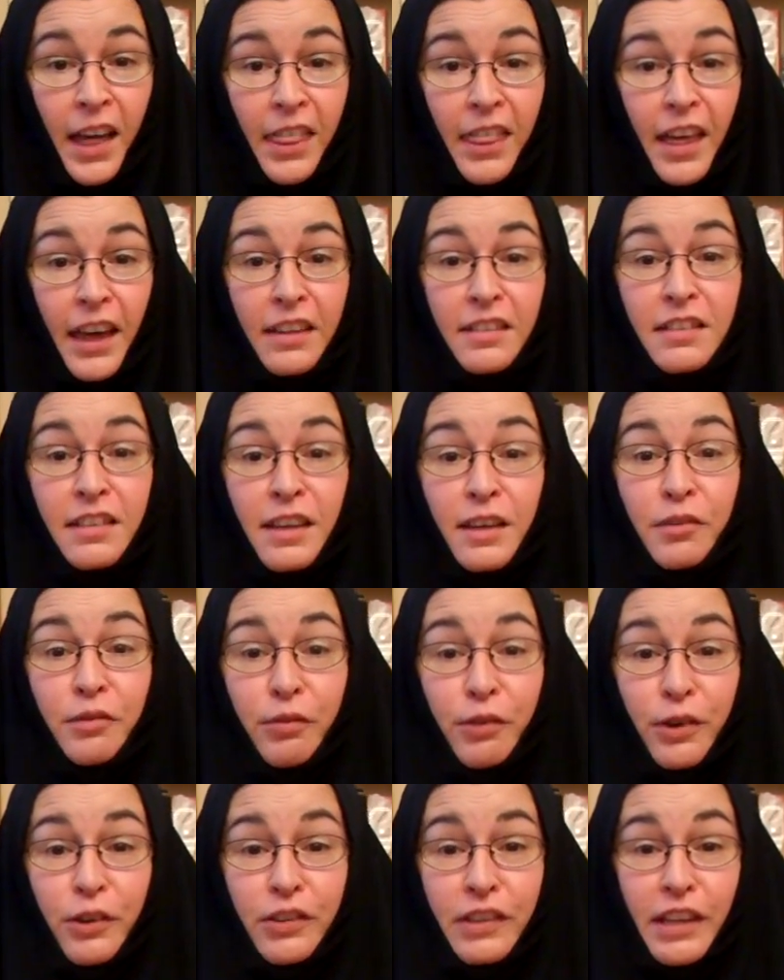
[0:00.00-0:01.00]
That's it
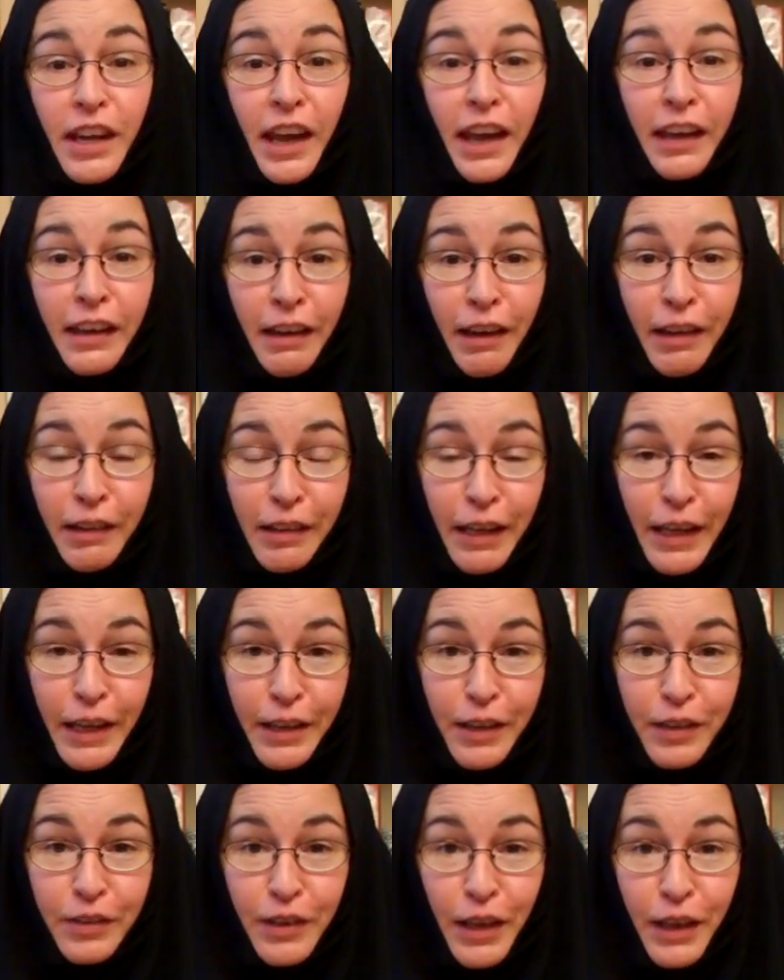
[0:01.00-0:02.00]
for today,
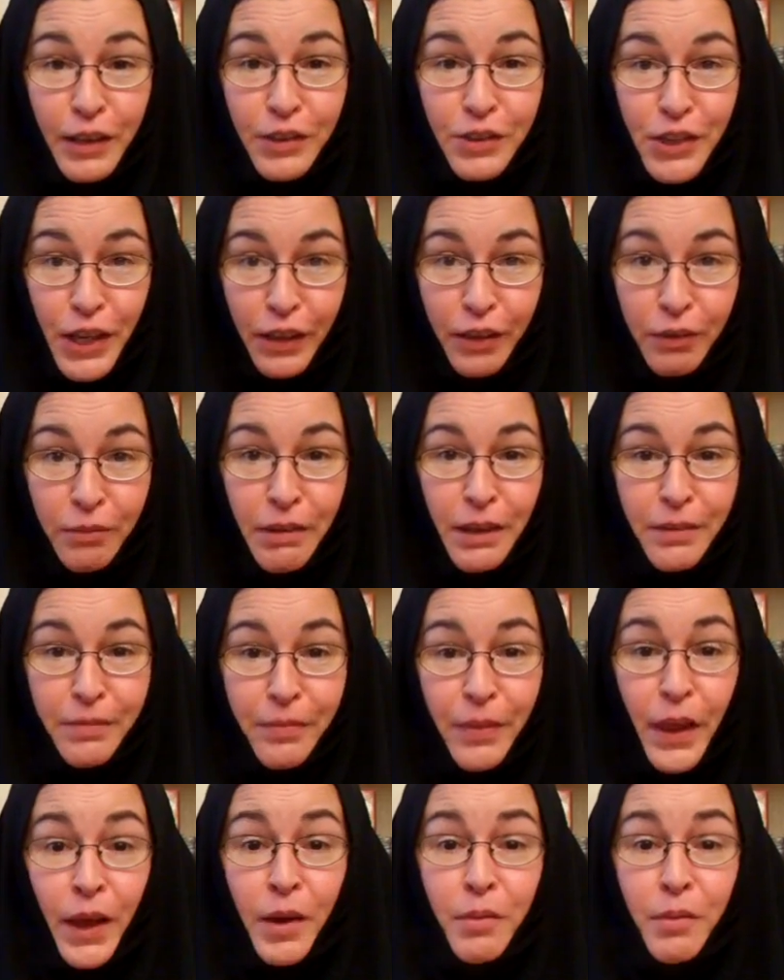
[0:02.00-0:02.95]
ladies and gentlemen.